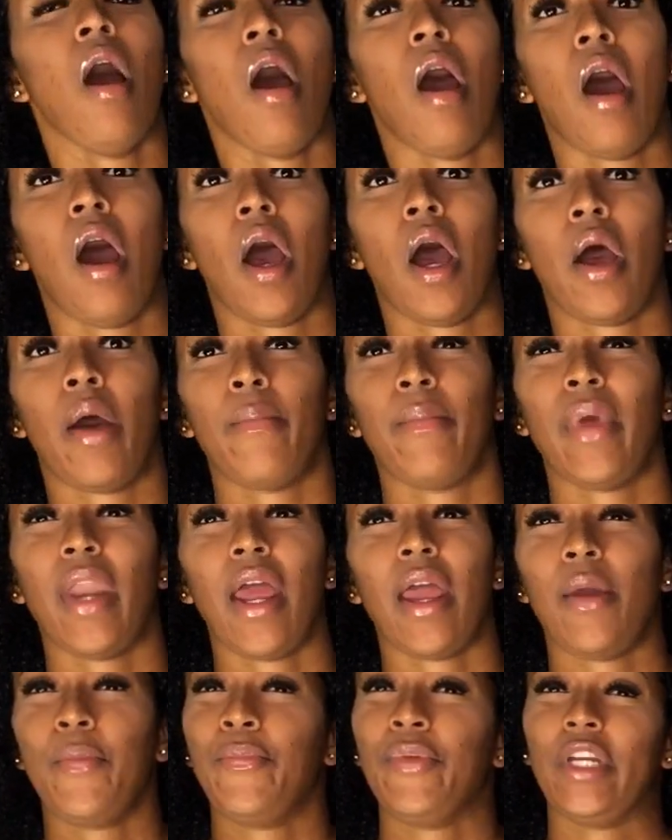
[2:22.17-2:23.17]
But
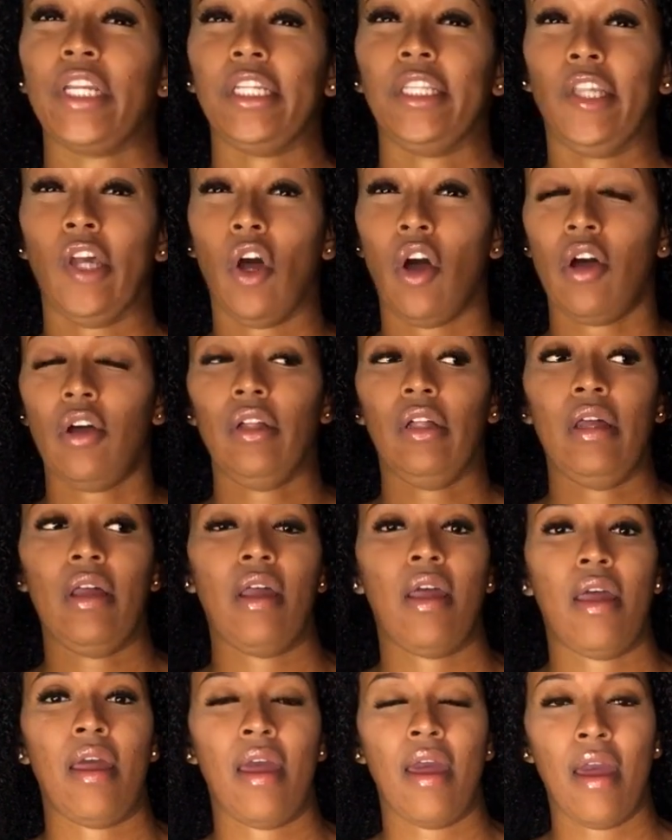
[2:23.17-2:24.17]
I am pretty tall.
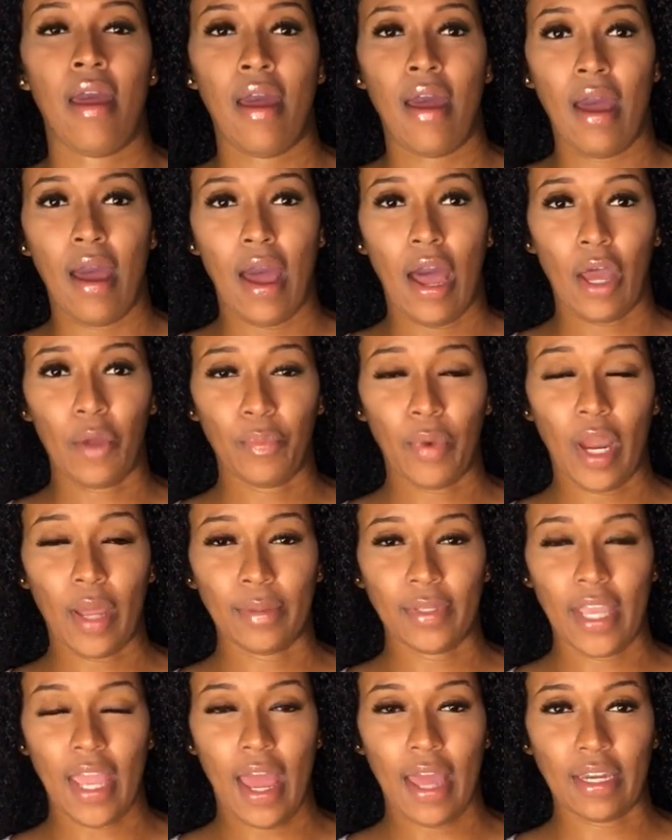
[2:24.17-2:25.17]
I'll
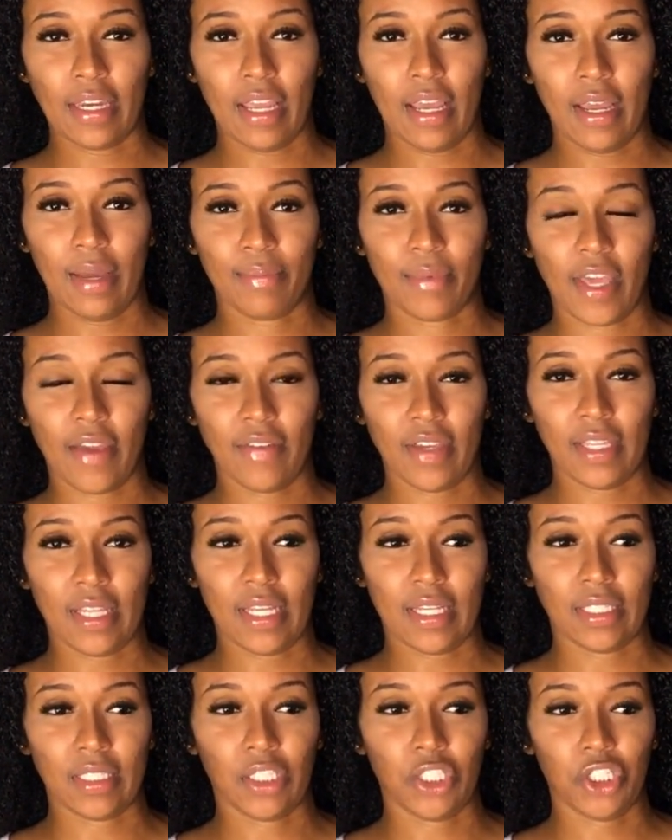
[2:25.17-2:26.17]
probably end up giving
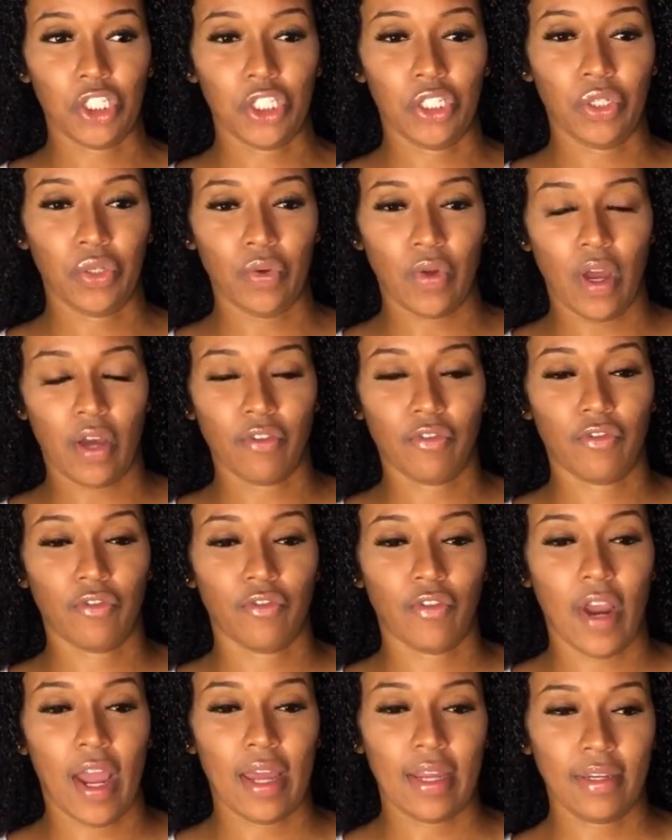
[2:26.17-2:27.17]
this to a
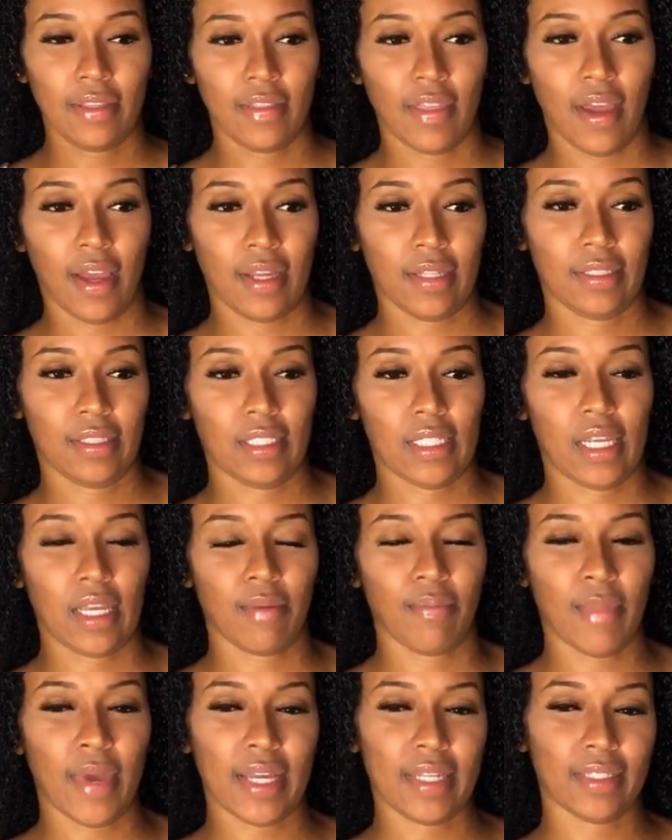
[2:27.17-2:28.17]
friend that's
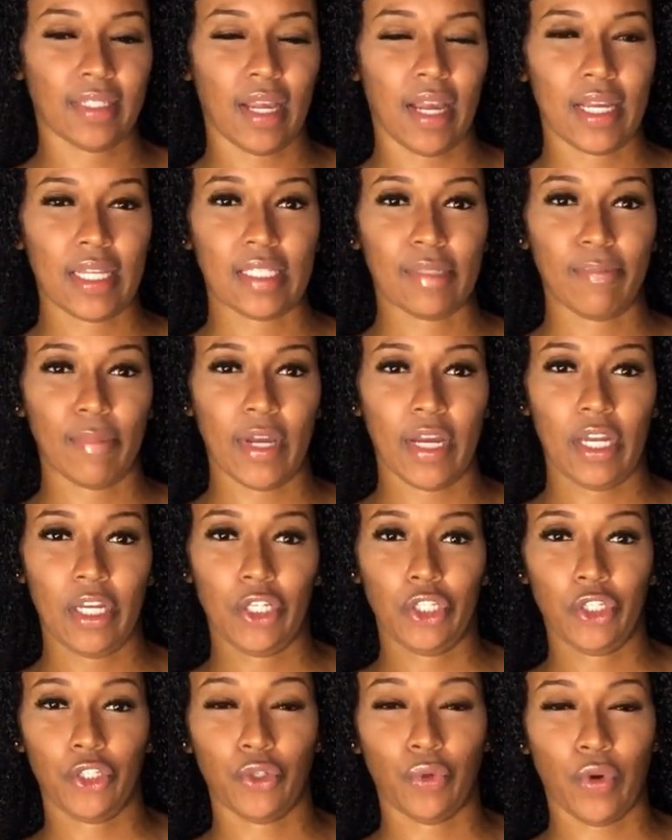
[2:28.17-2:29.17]
like my size but
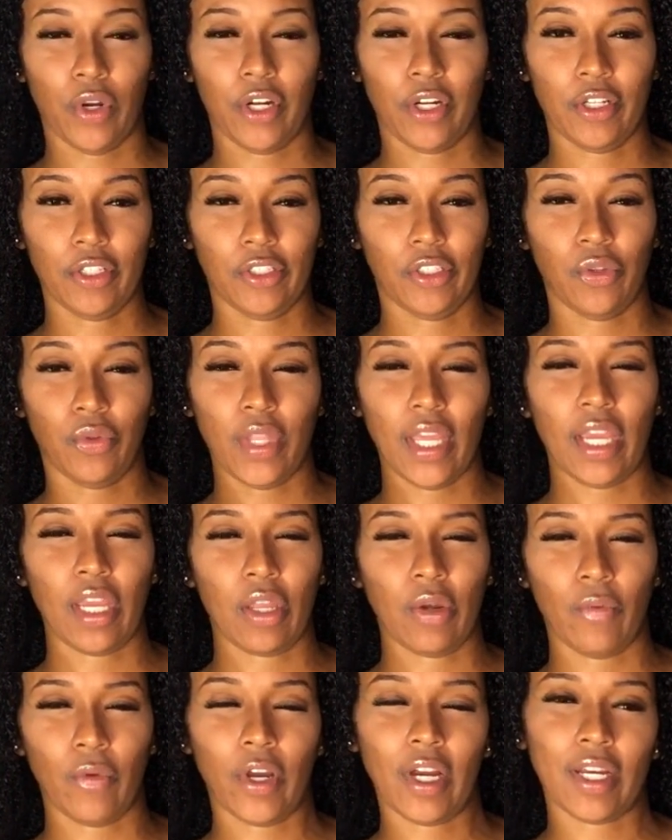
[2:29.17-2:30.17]
shorter so they
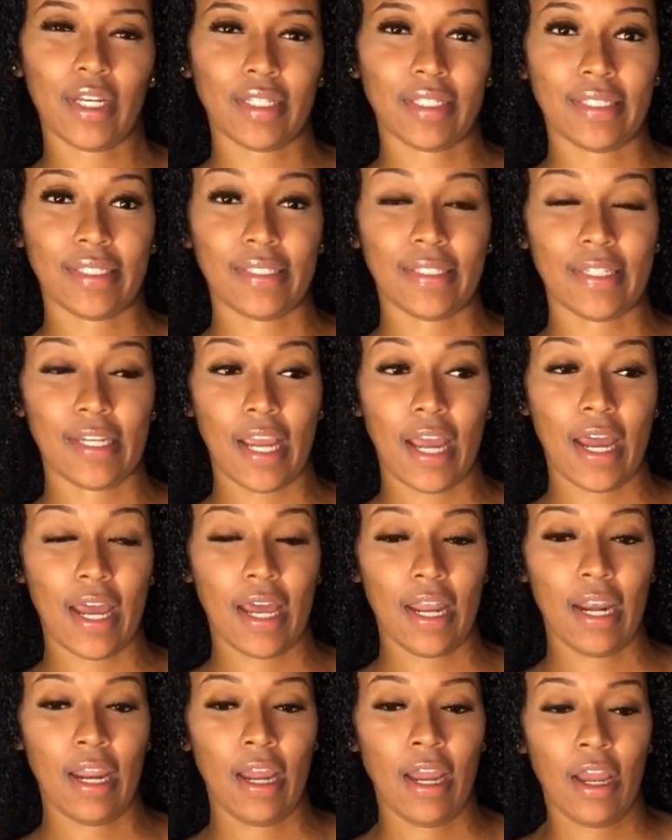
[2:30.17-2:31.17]
can wear it
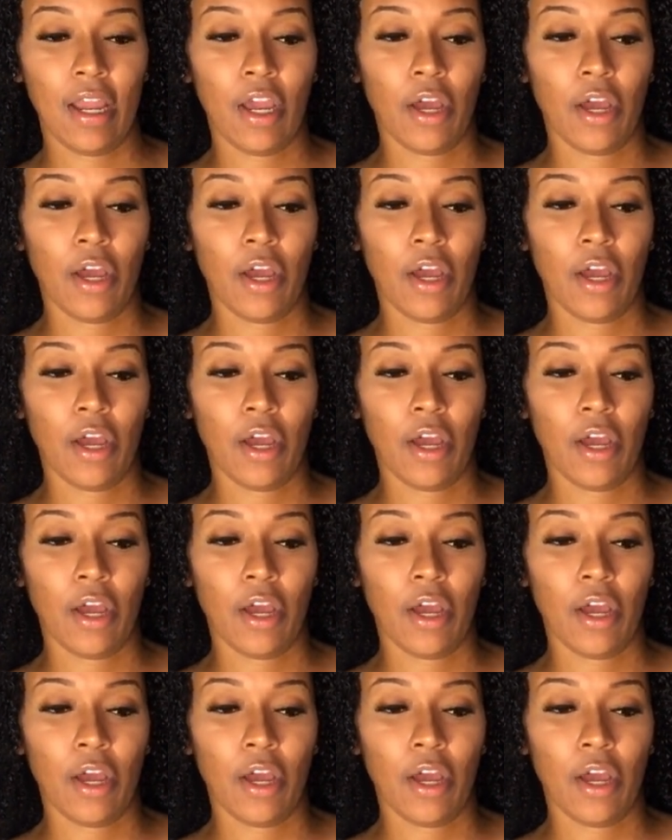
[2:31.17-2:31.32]
instead.